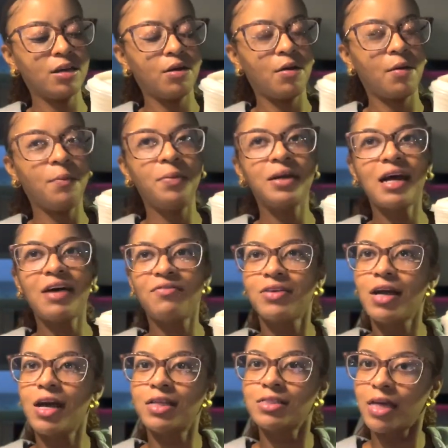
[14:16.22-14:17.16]
But I
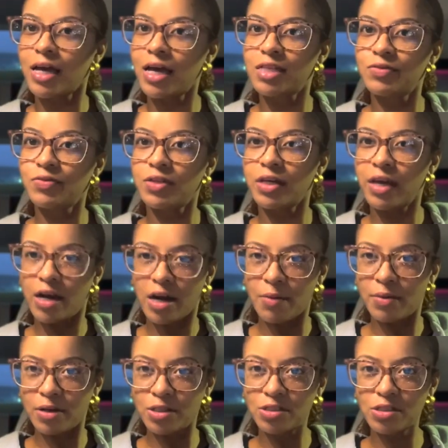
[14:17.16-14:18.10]
forgot to ask for the
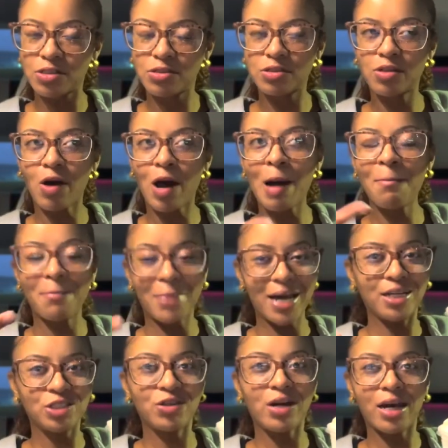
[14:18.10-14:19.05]
caramel drizzle, so I
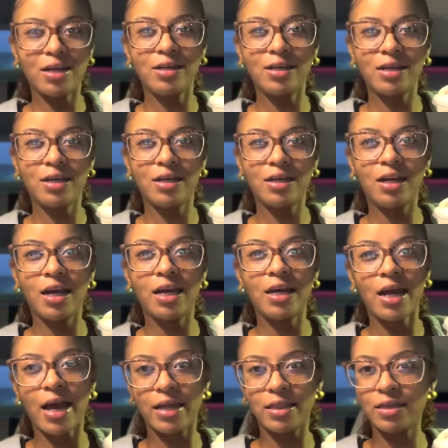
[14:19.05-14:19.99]
might try it again and
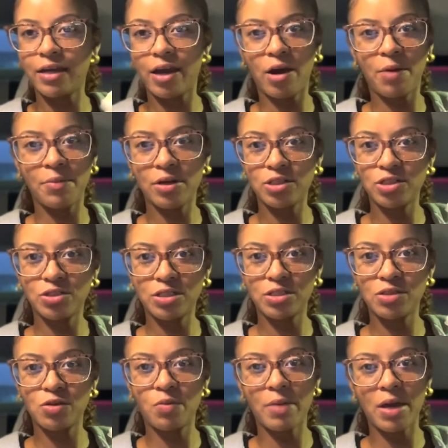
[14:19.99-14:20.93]
add the caramel
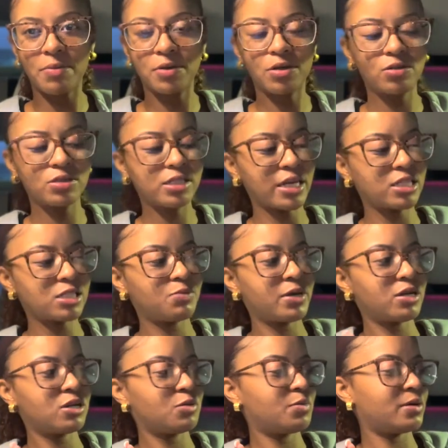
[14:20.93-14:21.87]
drizzle. Maybe it'll taste
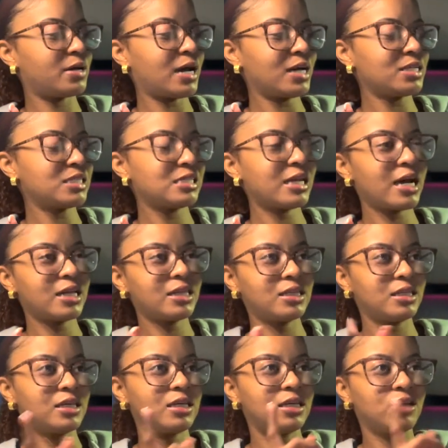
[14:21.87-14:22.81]
better. But I just got
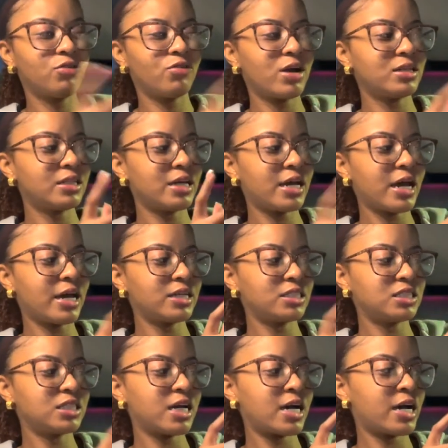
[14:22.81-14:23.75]
the grande
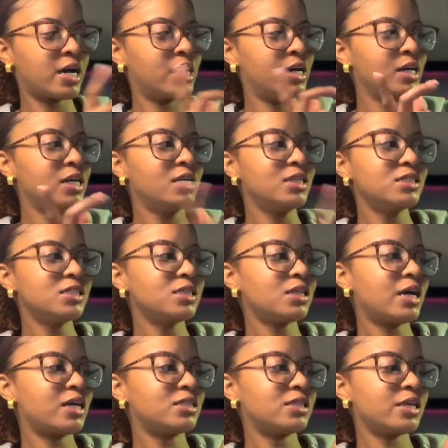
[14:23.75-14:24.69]
iced chai tea
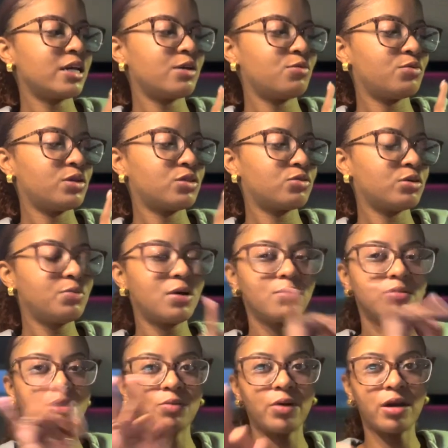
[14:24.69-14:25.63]
latte with 3
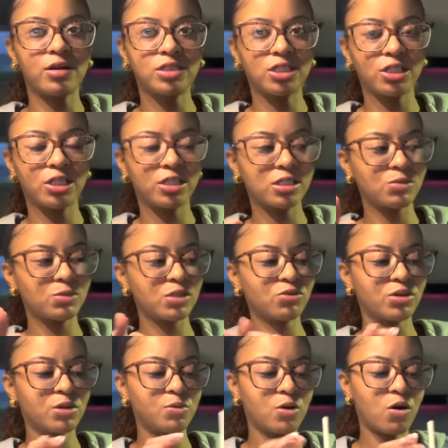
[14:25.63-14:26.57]
pumps of brown sugar and sweet
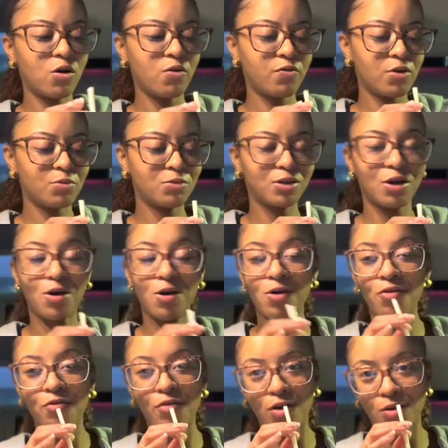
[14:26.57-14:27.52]
cream cold foam. The
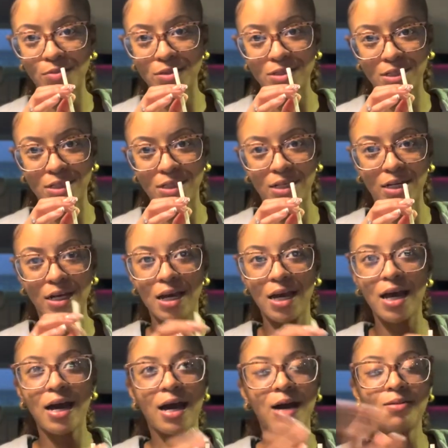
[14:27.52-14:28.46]
cold foam is good.
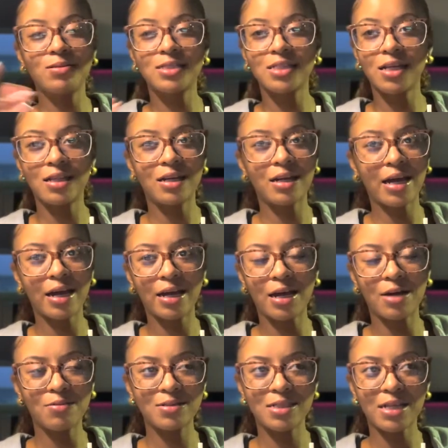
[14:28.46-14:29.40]
I was telling Naya, I
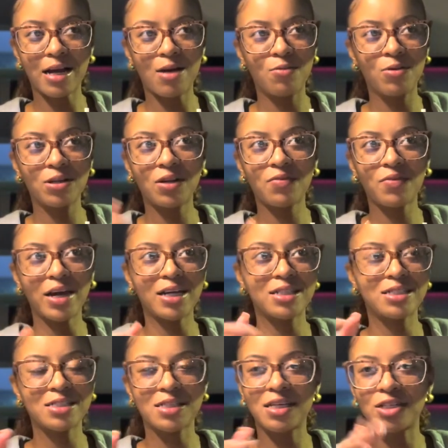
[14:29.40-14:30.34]
was like, I wonder if I could
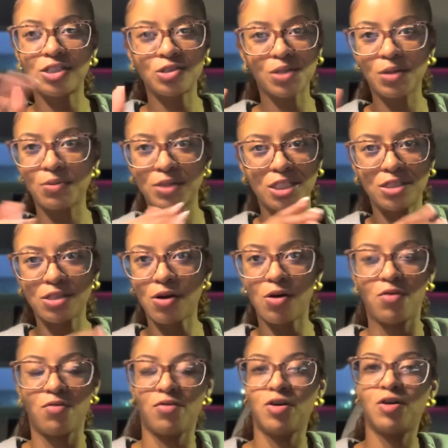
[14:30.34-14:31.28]
just get a drink with just
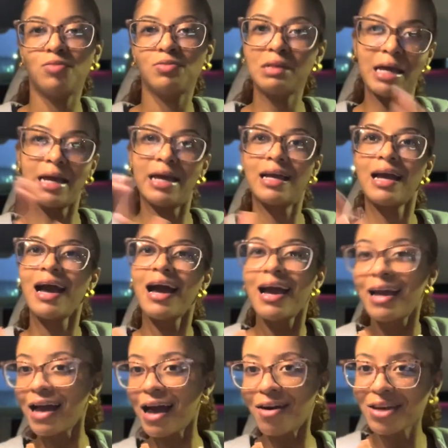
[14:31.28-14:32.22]
cold foam. Like,
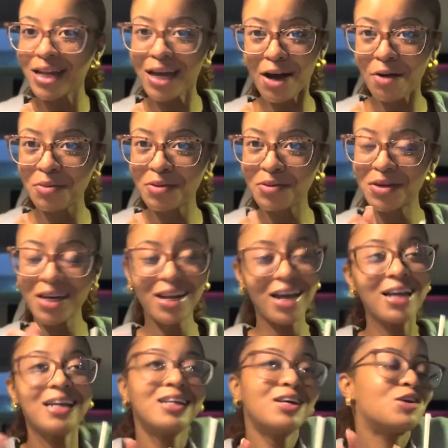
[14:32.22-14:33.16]
hi, how can I help you? Can I
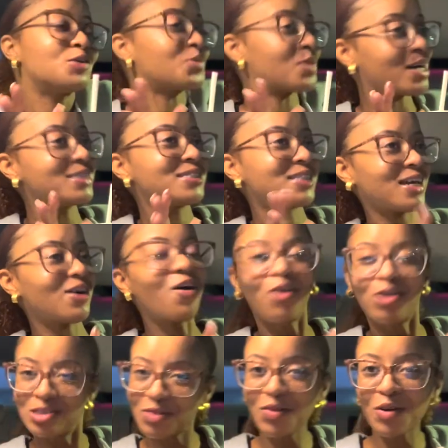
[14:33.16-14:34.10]
get a grande
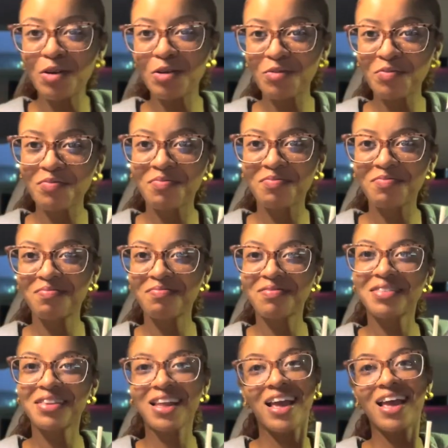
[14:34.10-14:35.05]
cold foam?
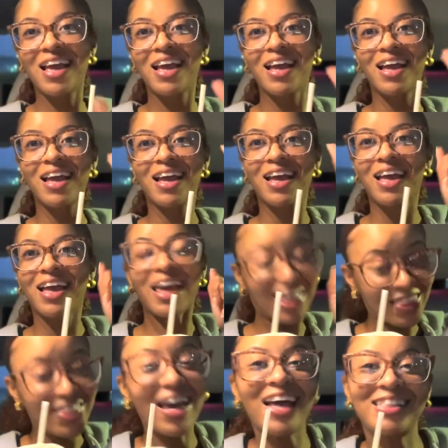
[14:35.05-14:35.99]
And
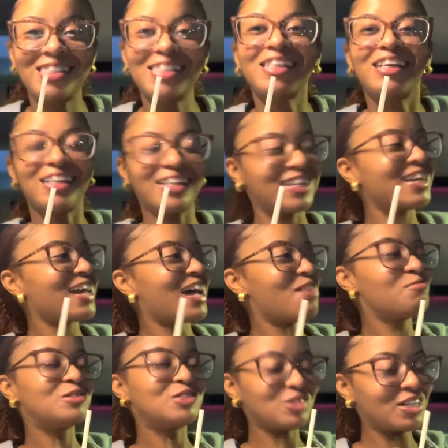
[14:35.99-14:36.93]
that's it. I'm
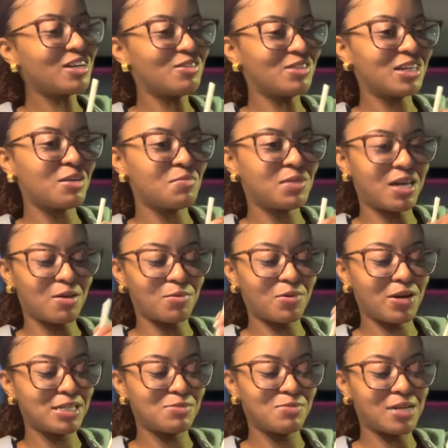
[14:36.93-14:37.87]
sure they're gonna look at me like I'm
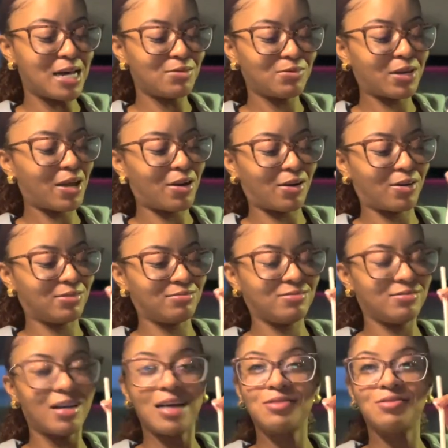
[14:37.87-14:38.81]
crazy, but I don't care.
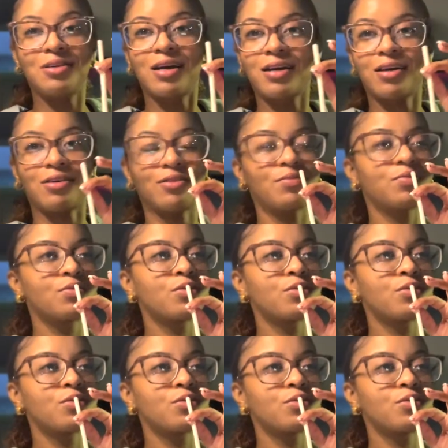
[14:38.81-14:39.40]
I do not care.